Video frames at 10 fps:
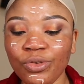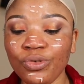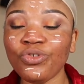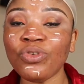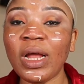
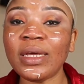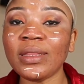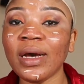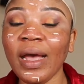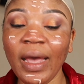Usually
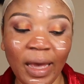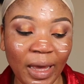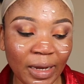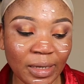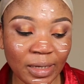
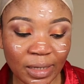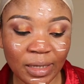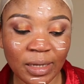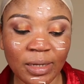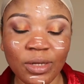
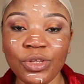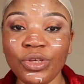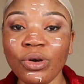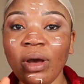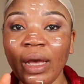
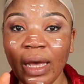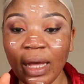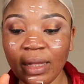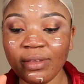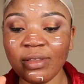your
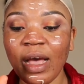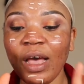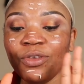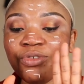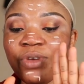hands
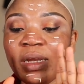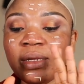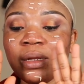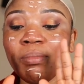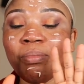are usually
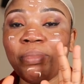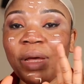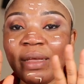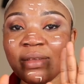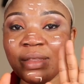the
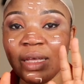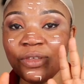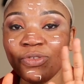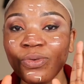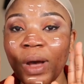best
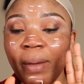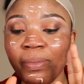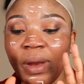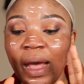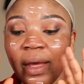things to
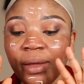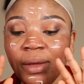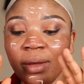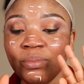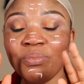apply
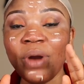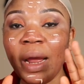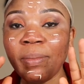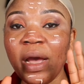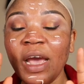
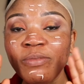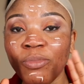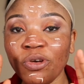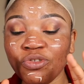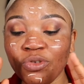primer and
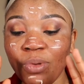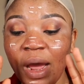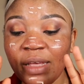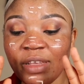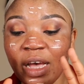
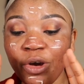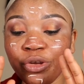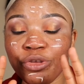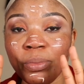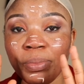moisturizer
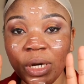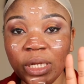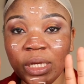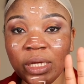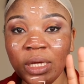on your
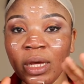body.